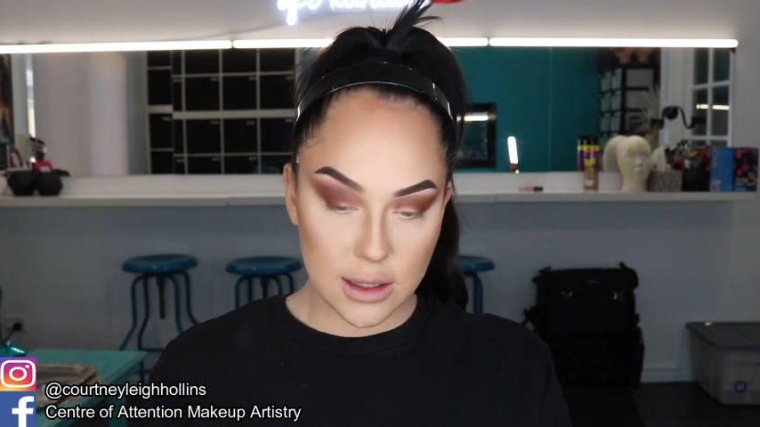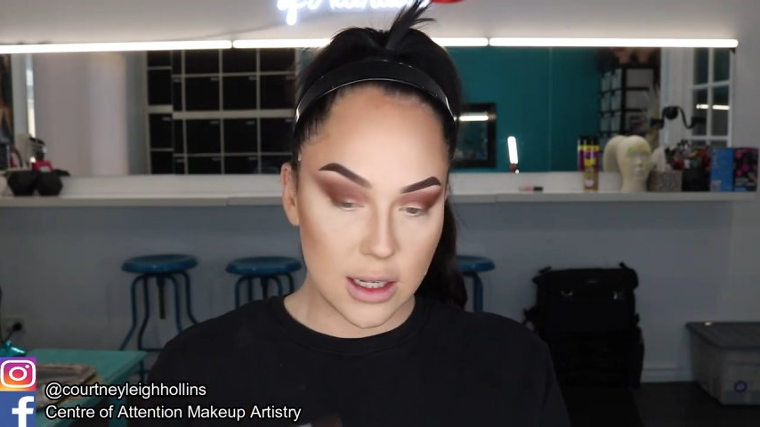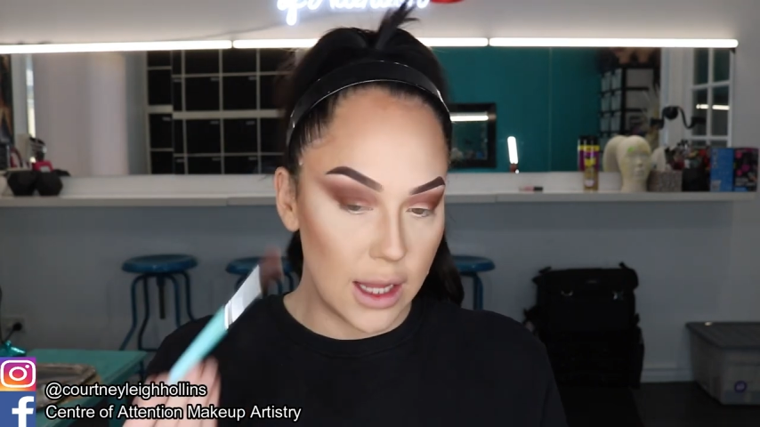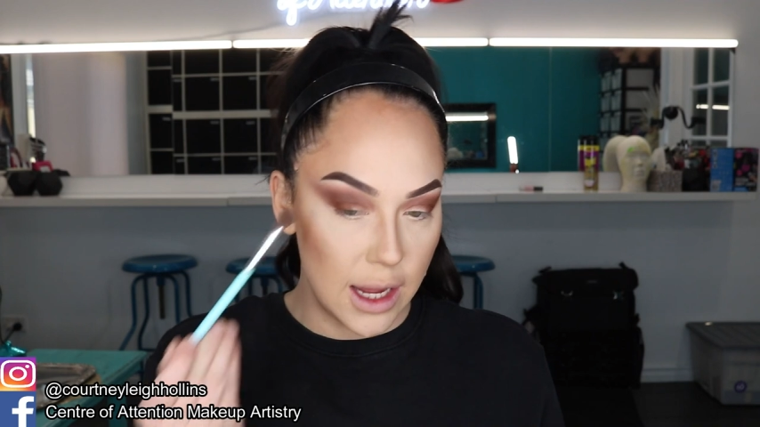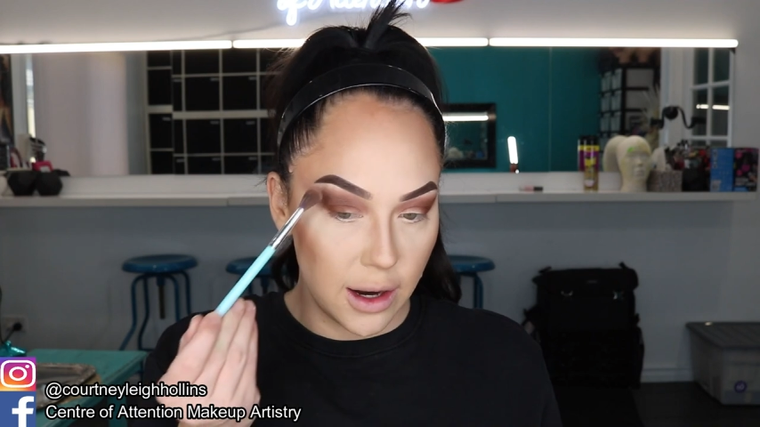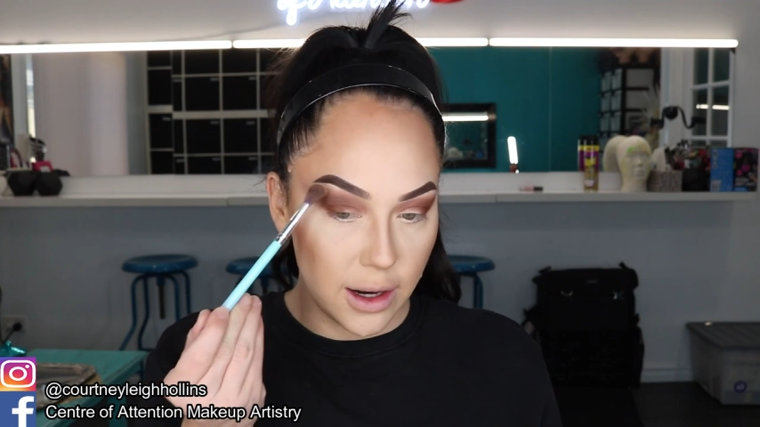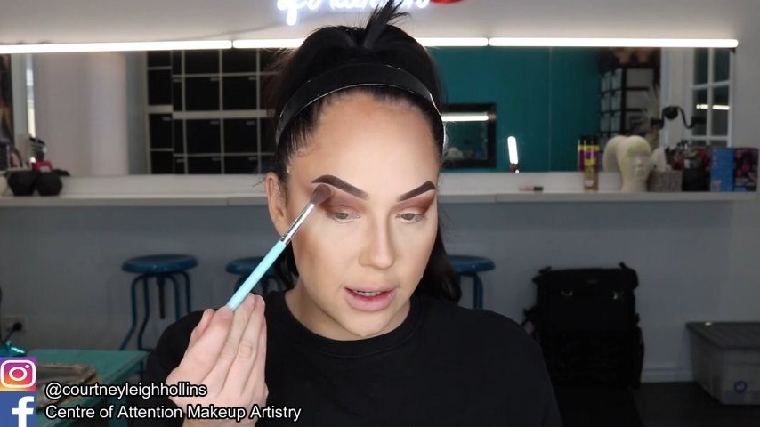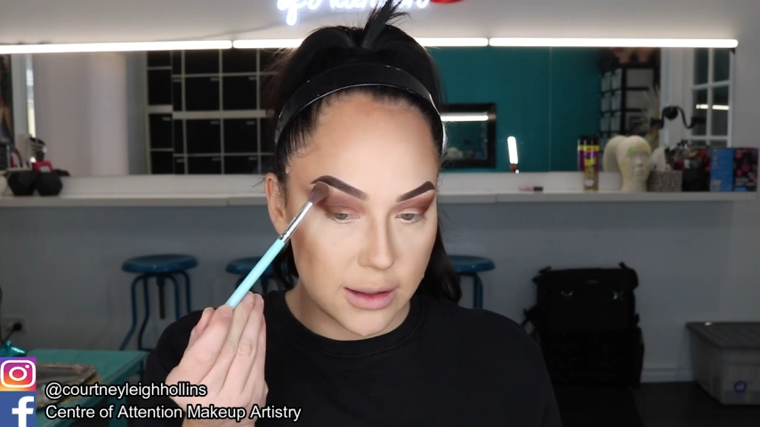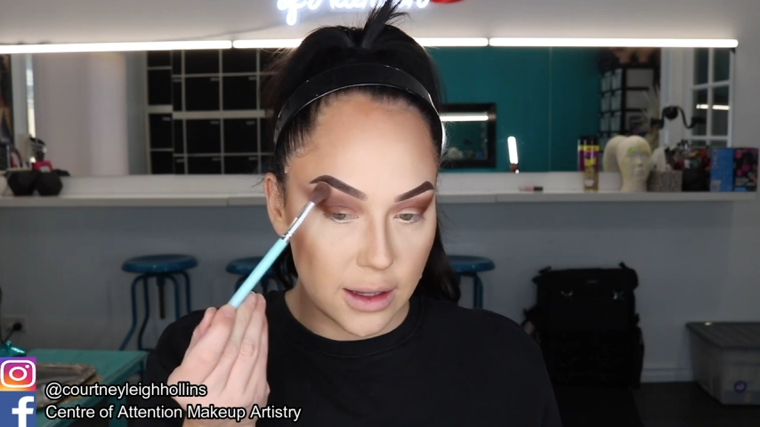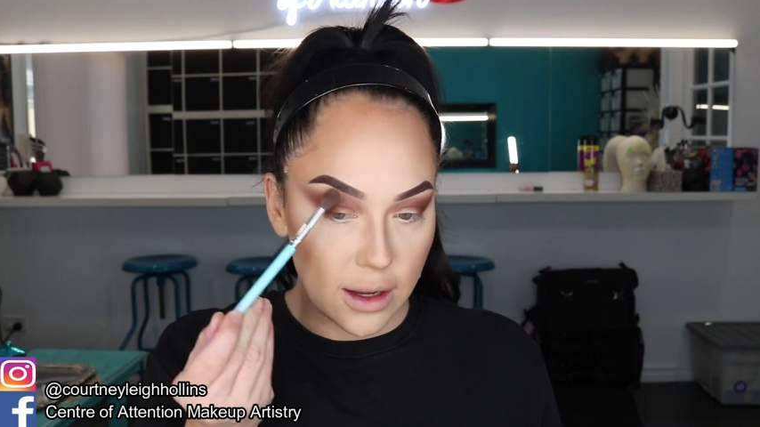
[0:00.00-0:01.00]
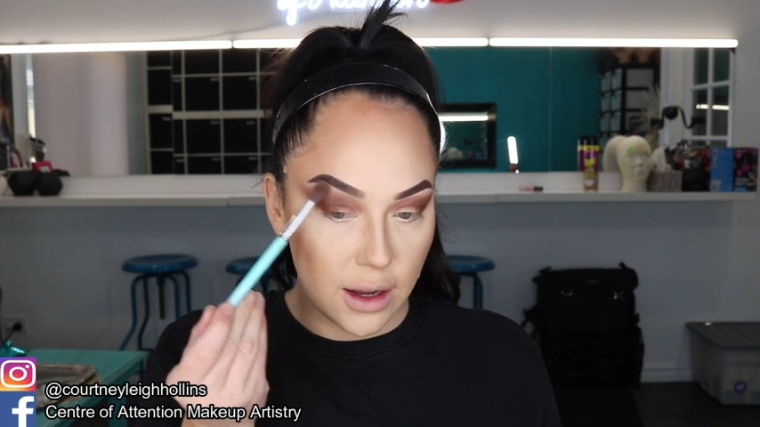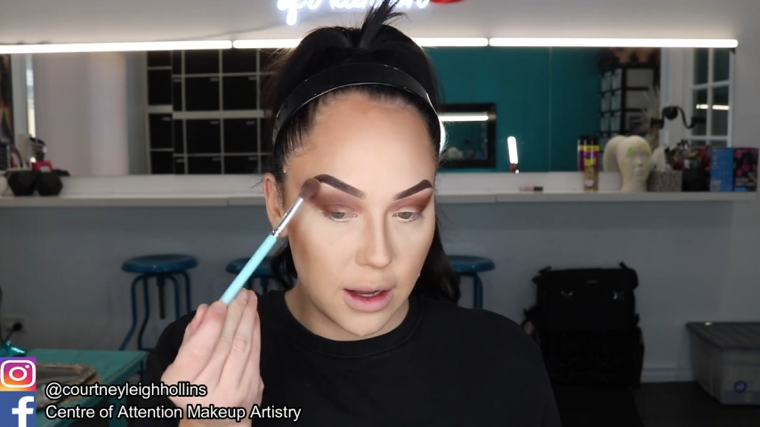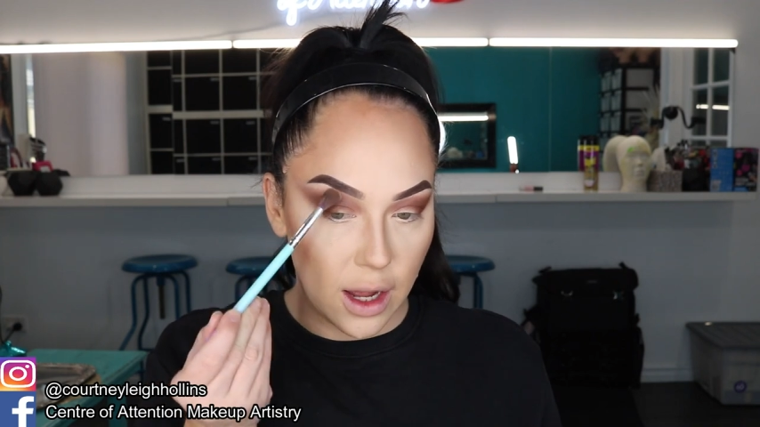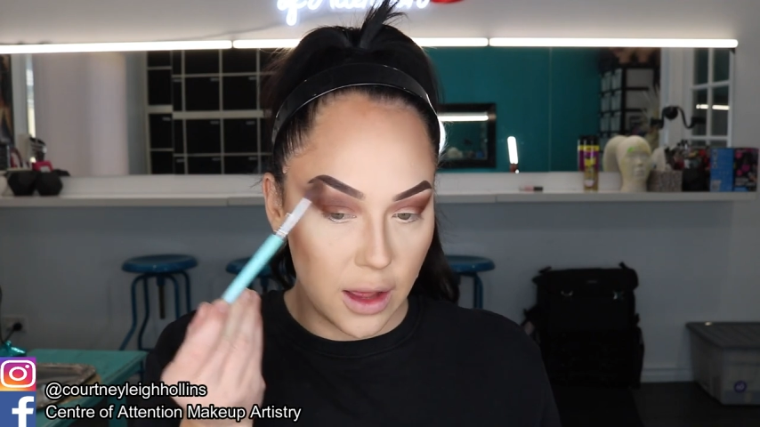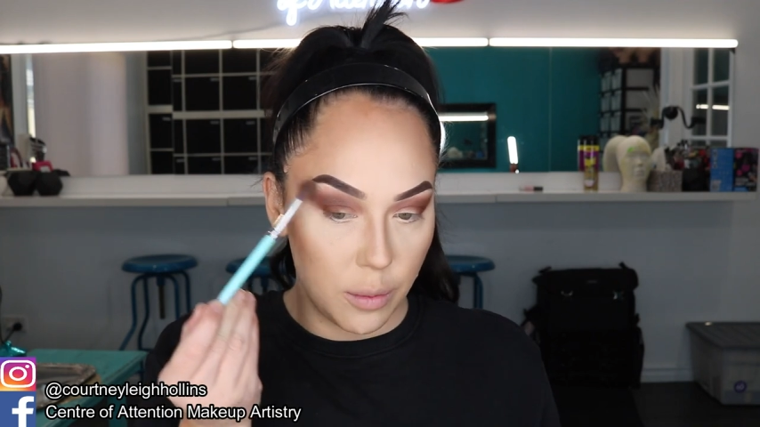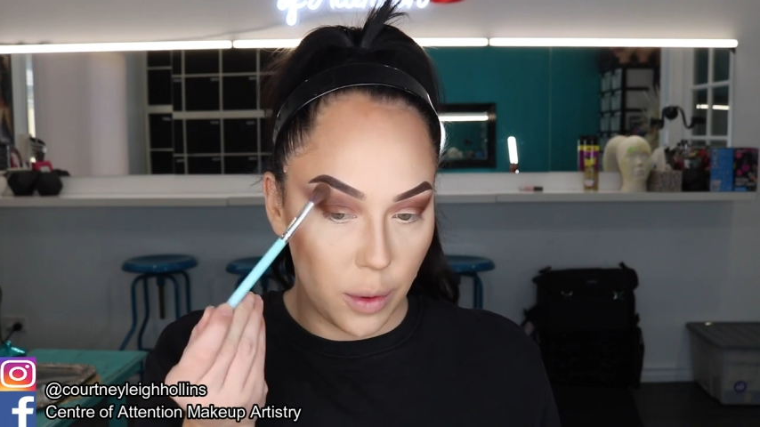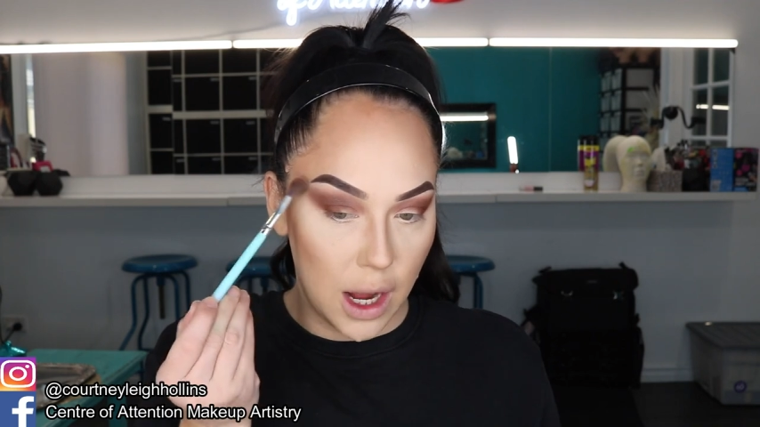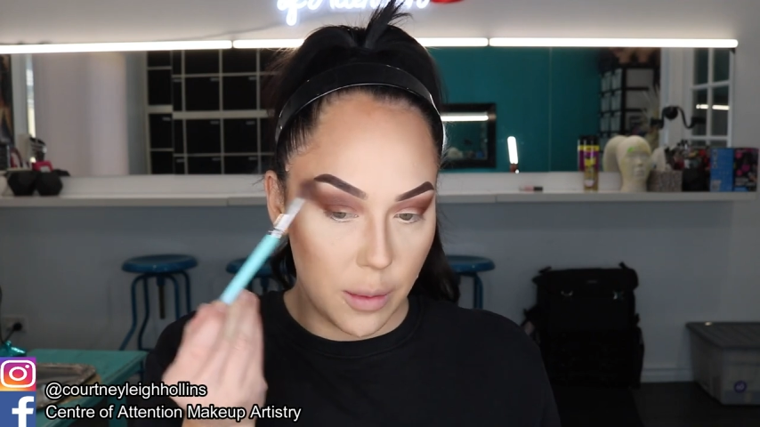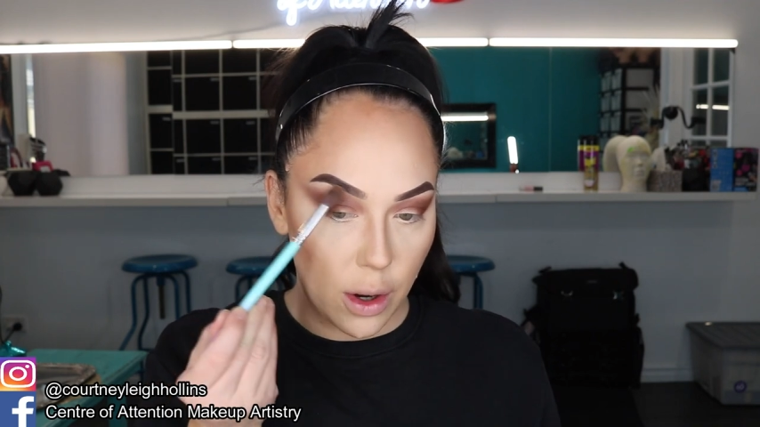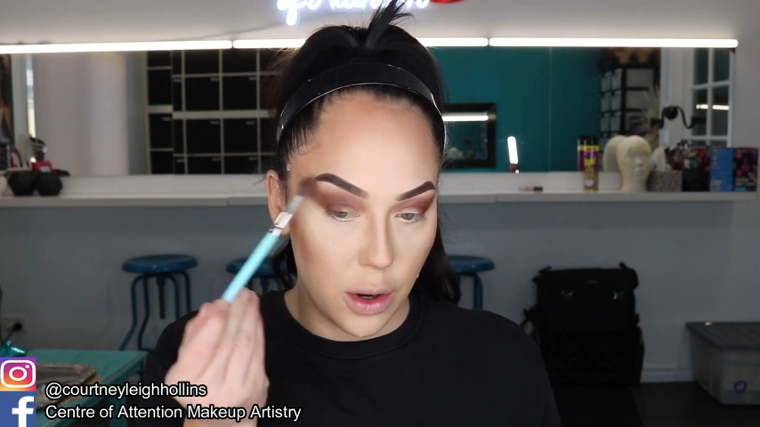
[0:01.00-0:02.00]
to the areas like the
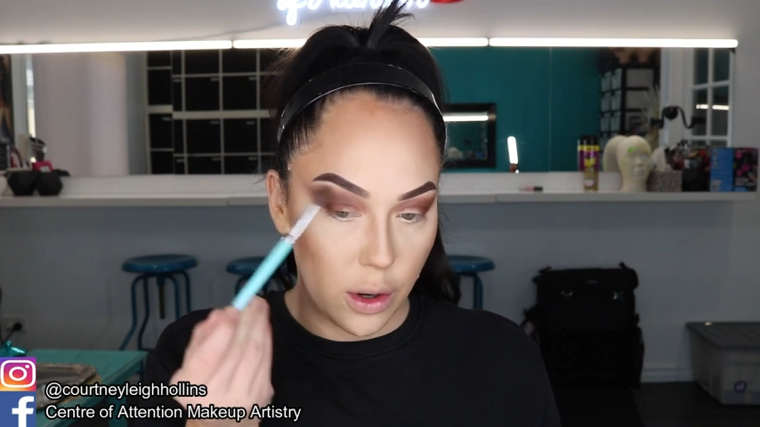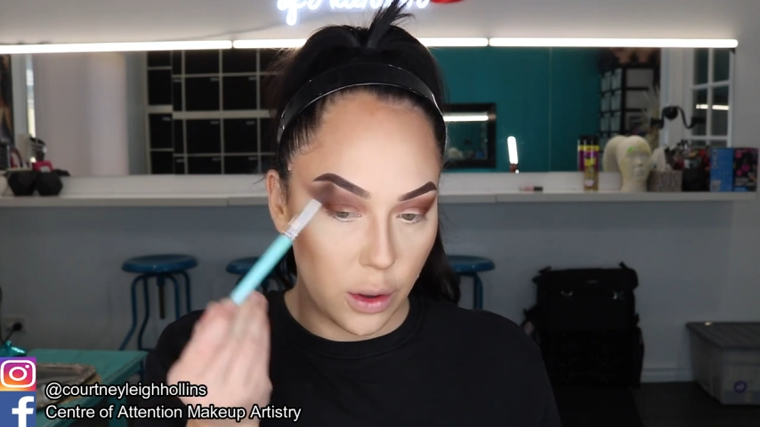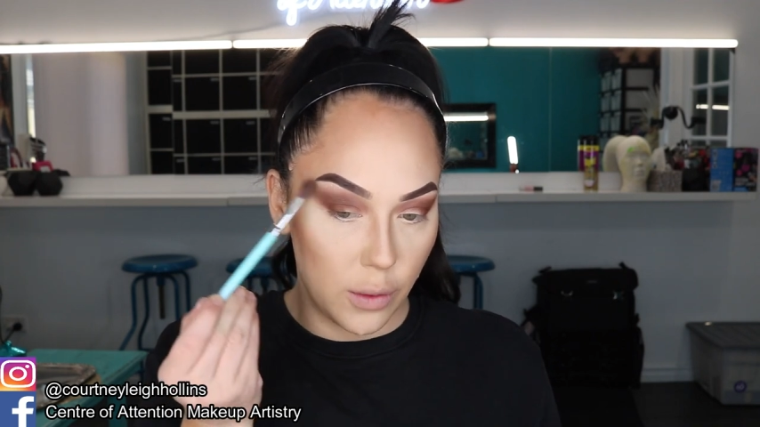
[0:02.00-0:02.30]
brow bone,